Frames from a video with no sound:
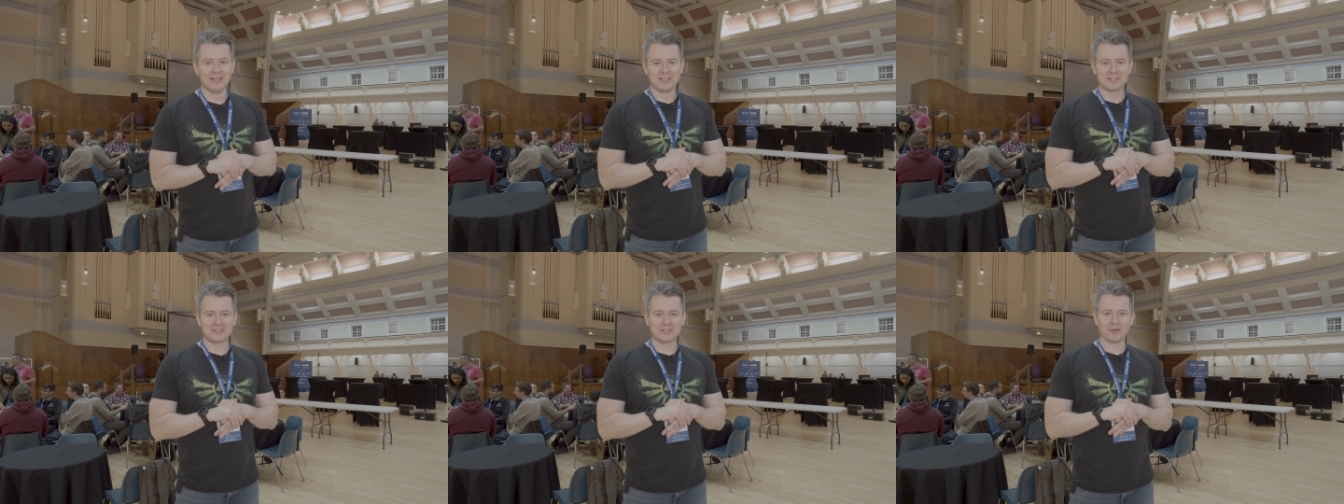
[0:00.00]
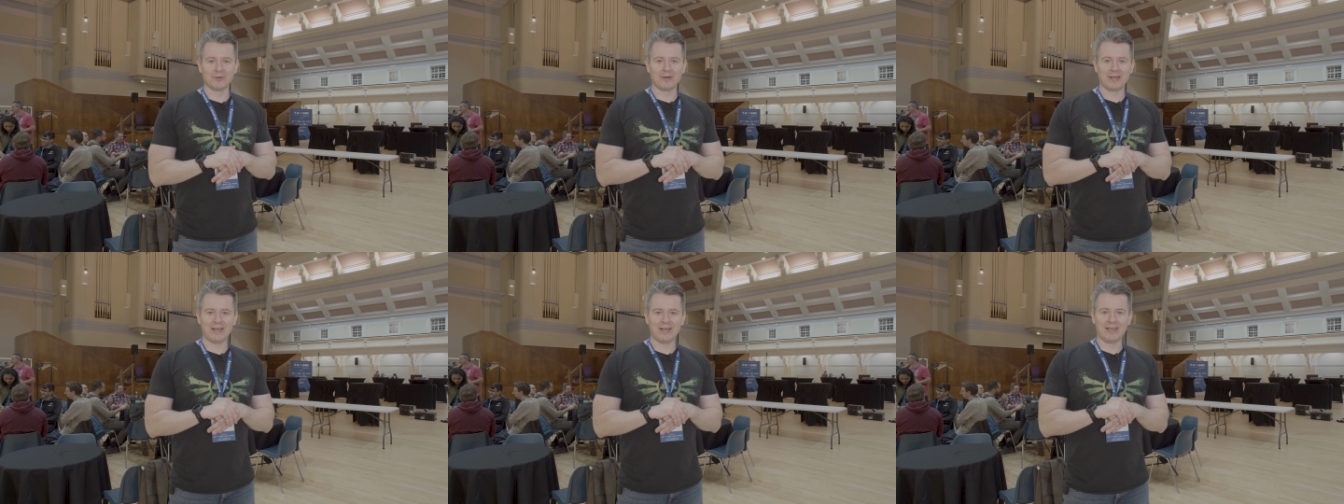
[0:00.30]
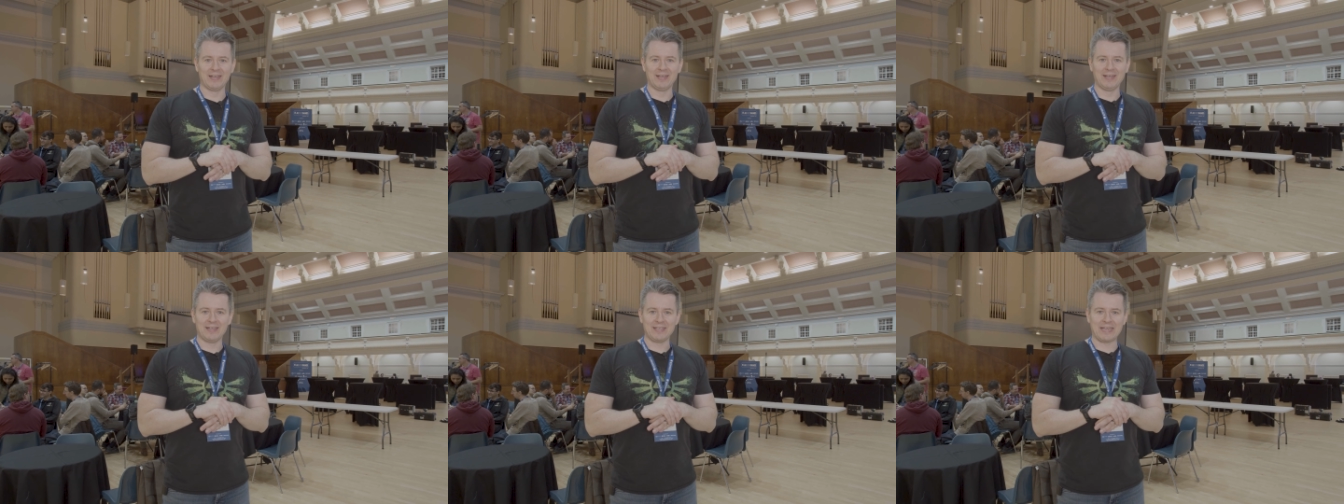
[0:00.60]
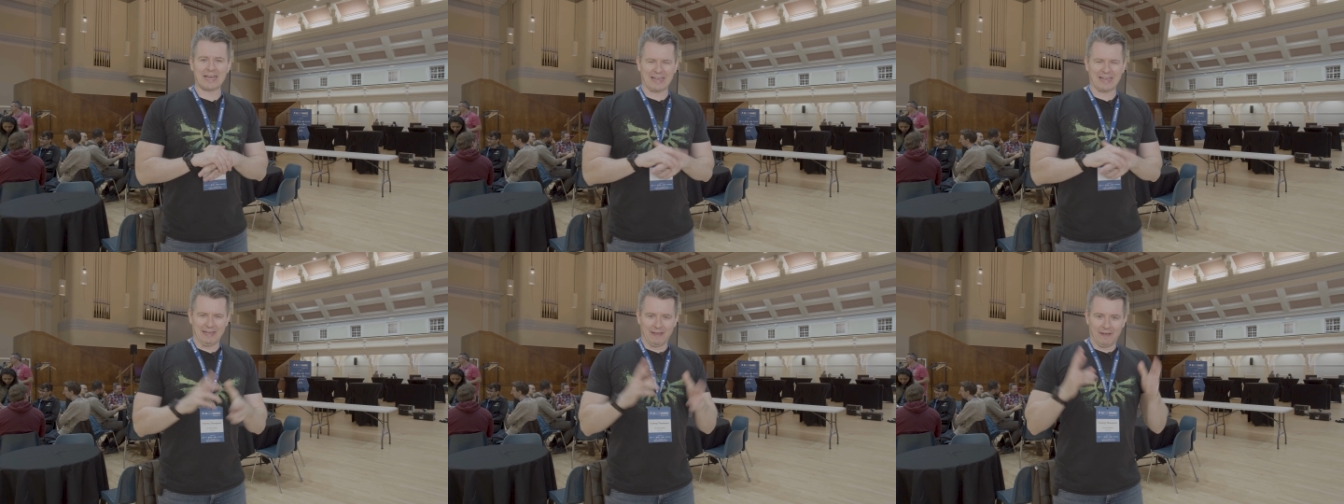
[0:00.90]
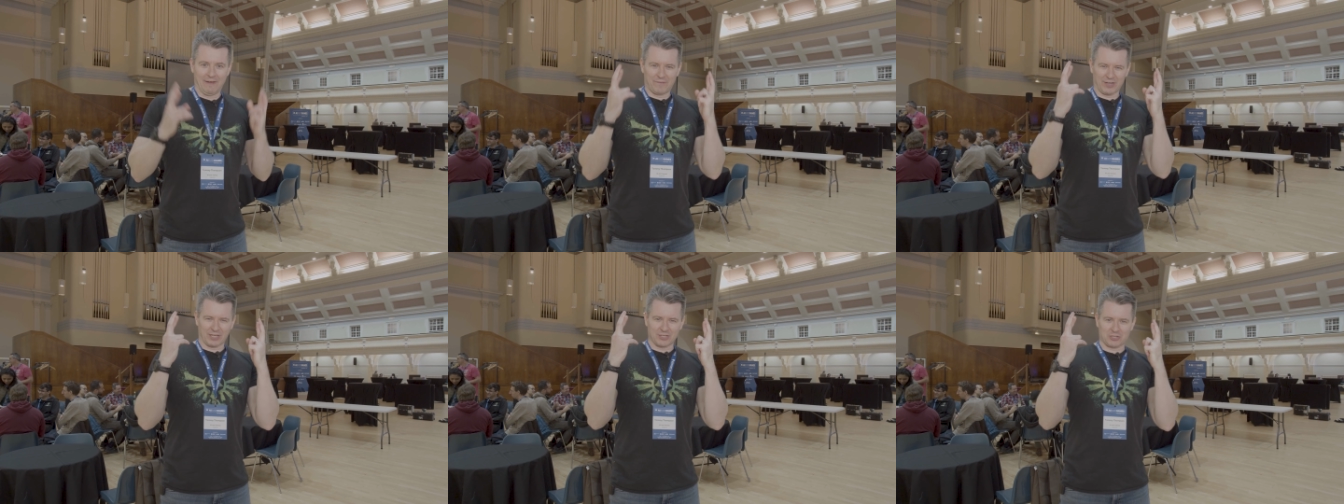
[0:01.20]
So yeah,
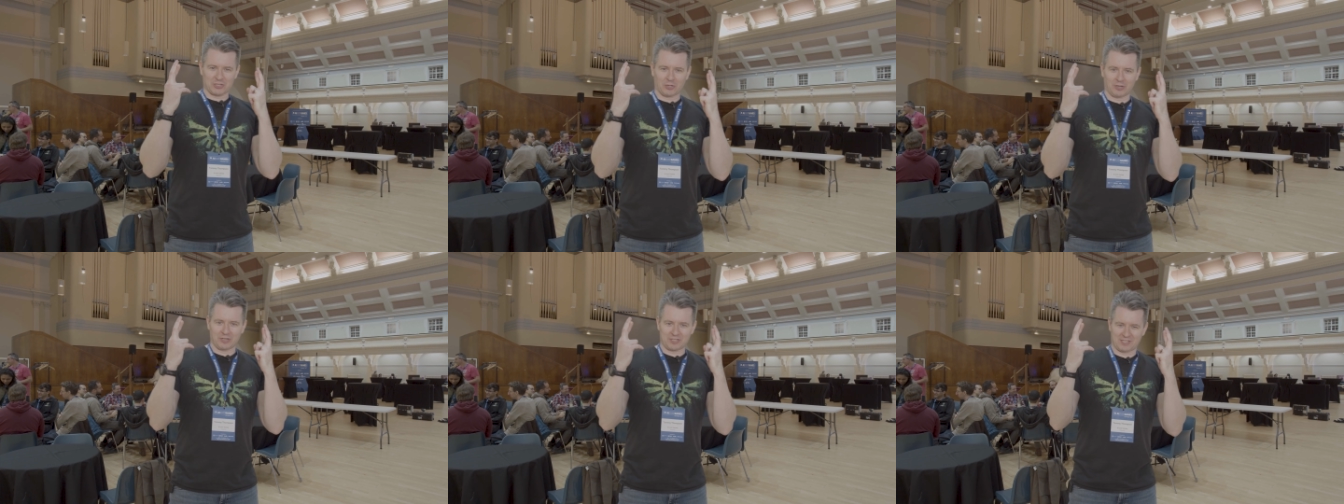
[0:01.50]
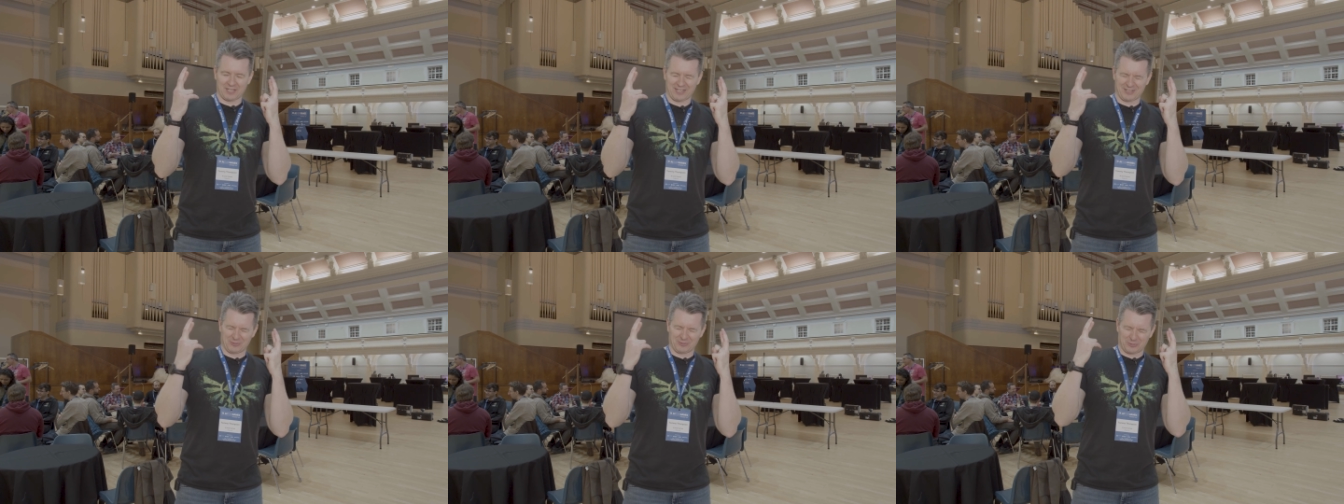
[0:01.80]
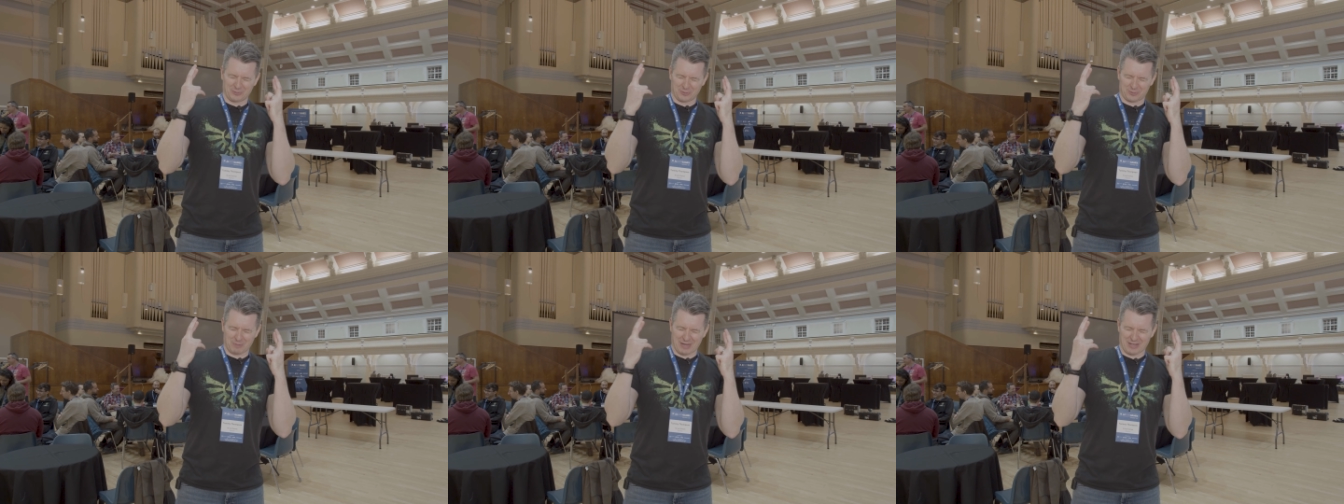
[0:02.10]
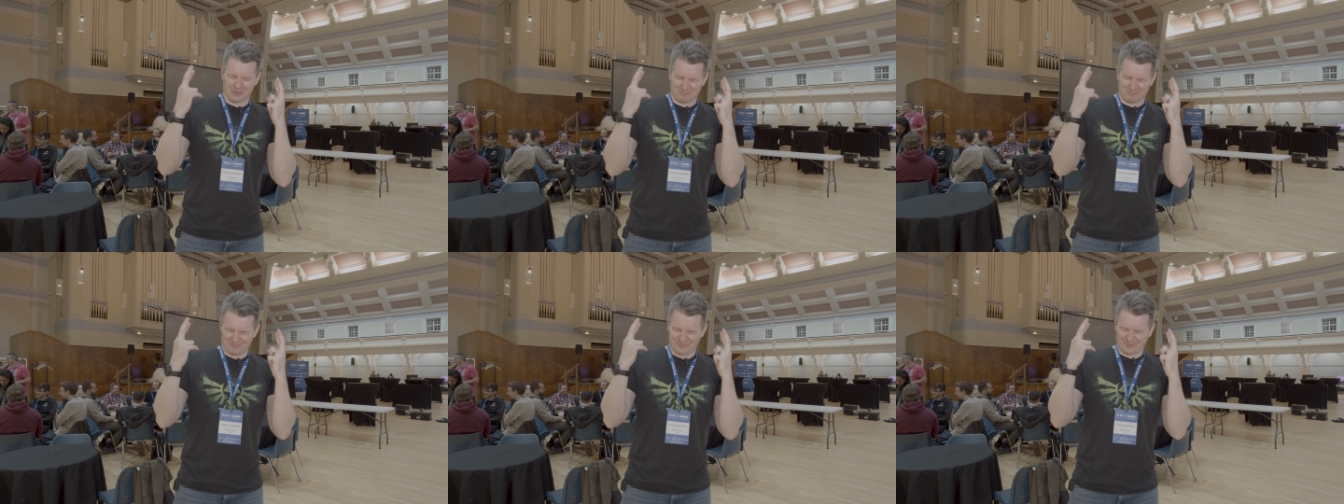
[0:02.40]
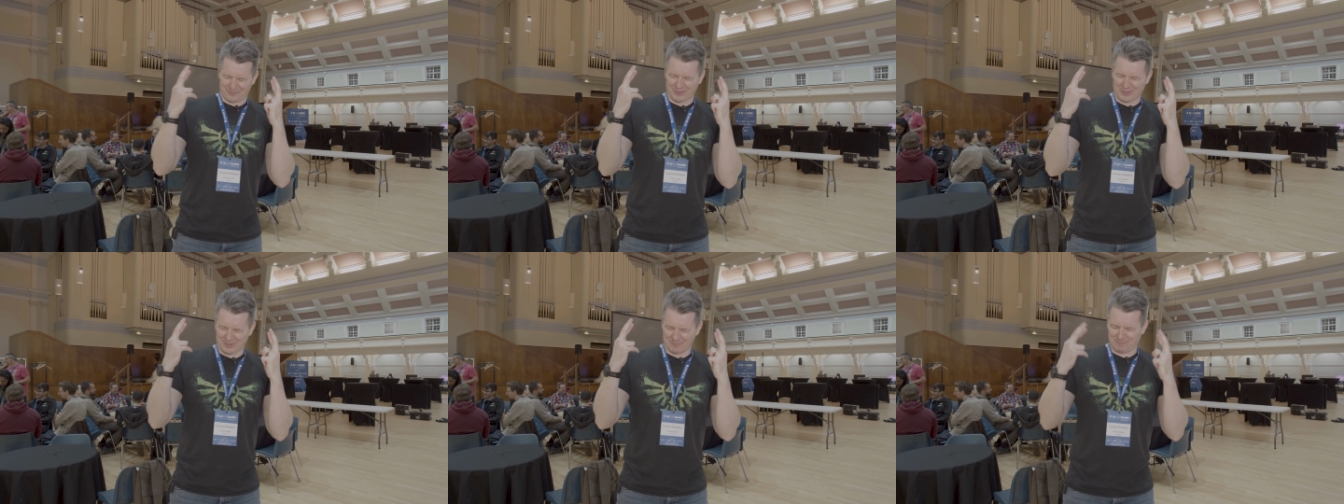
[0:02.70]
fingers crossed it all goes well
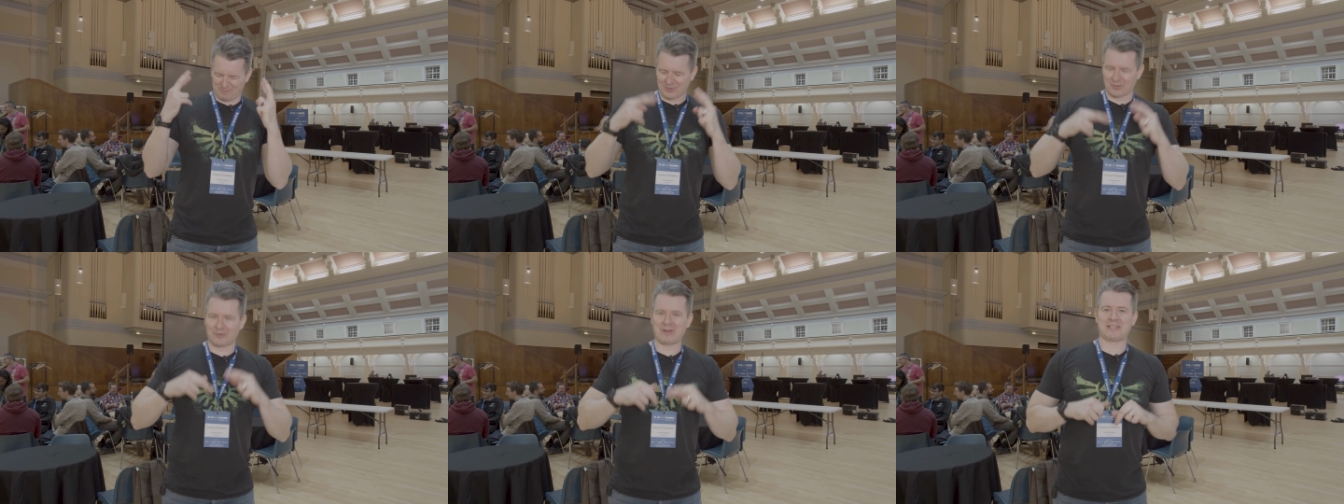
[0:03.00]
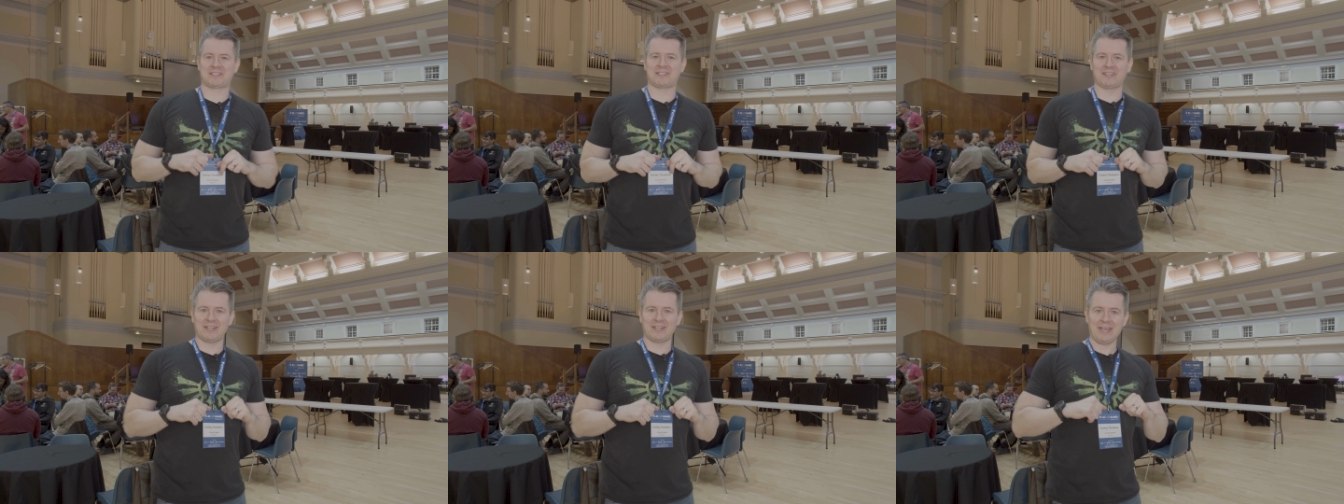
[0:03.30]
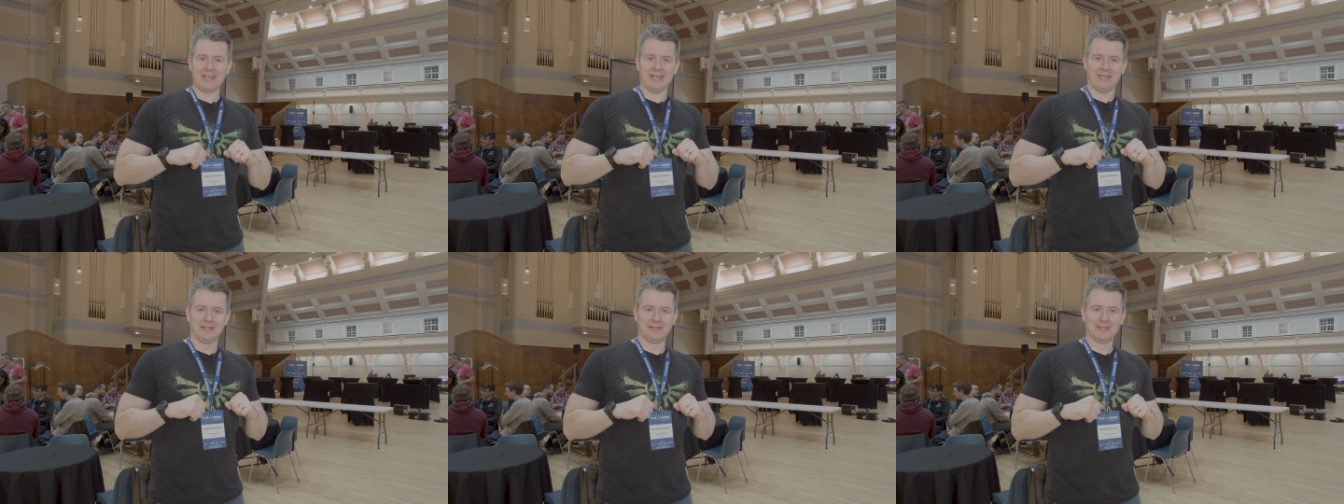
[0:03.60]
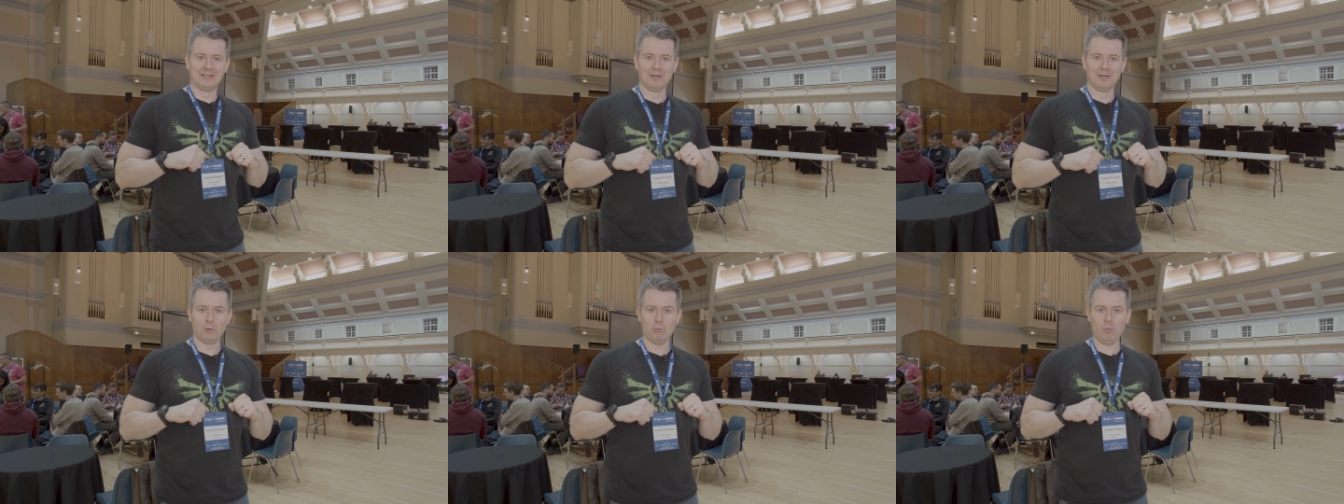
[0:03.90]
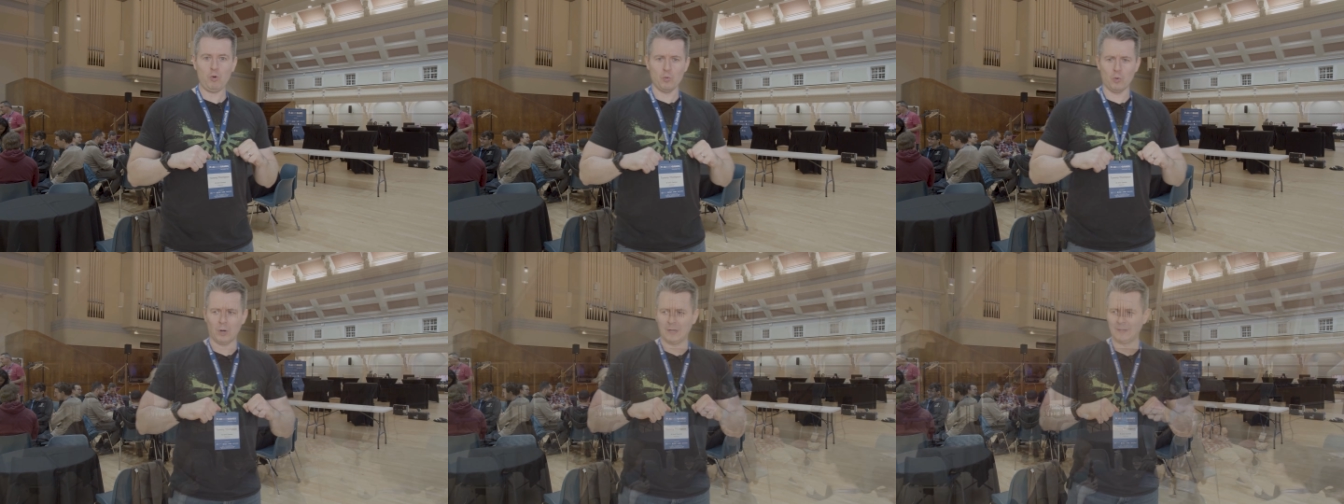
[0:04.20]
for the rest of the day. Woo!